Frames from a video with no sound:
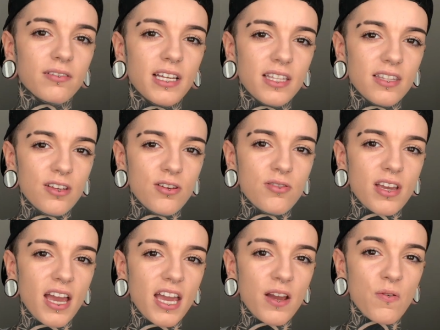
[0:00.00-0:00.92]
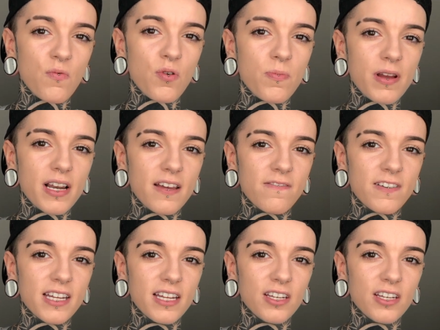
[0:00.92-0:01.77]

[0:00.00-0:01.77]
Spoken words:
in the UK will be lifted.